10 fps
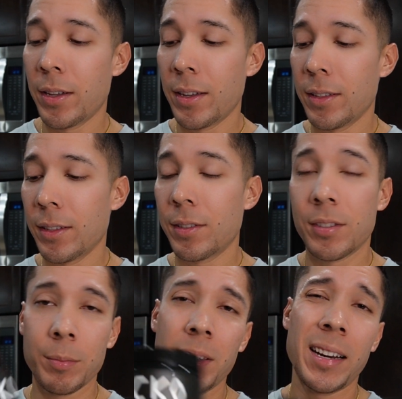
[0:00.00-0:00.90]
And this is
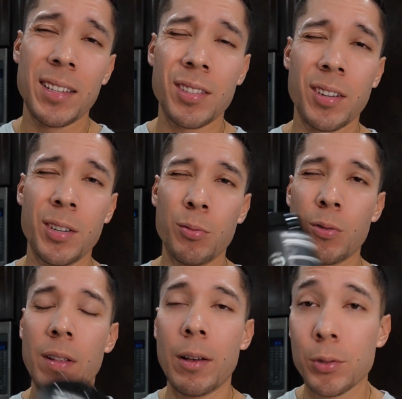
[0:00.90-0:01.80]
something that I started
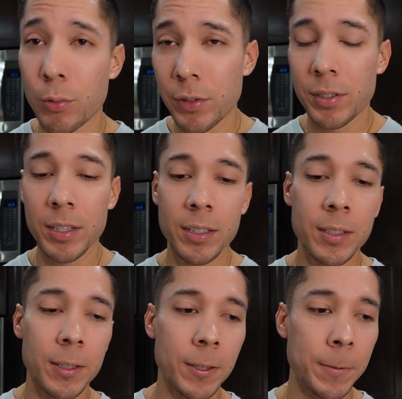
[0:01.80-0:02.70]
doing while I was
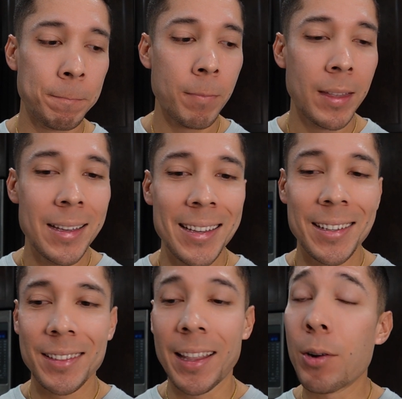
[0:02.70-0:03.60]
overseas. You know,
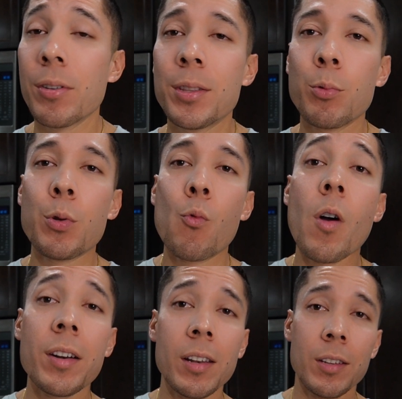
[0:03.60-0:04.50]
not only do we
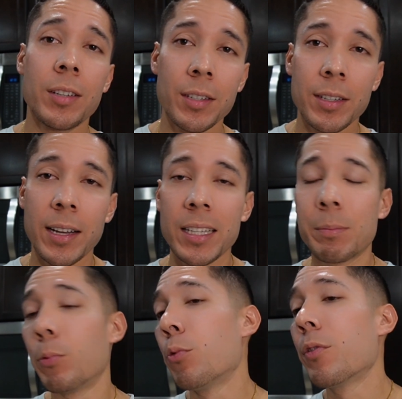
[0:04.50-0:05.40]
want to look good, guys,
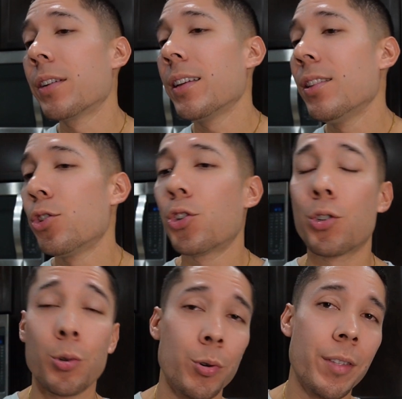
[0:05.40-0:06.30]
but we want to
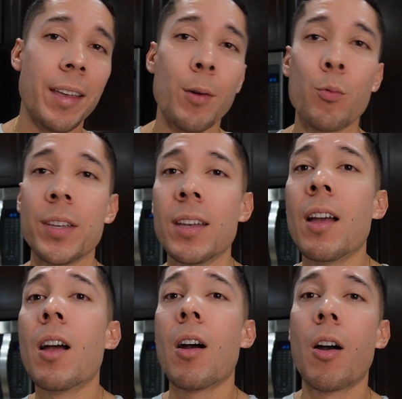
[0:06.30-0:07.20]
ensure that we
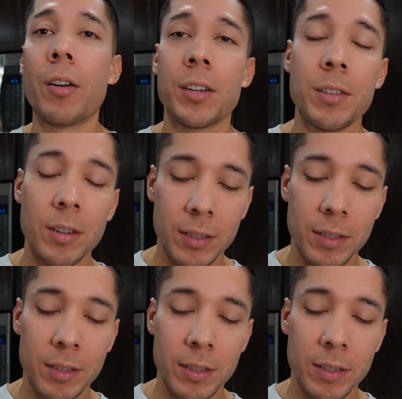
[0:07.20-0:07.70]
are good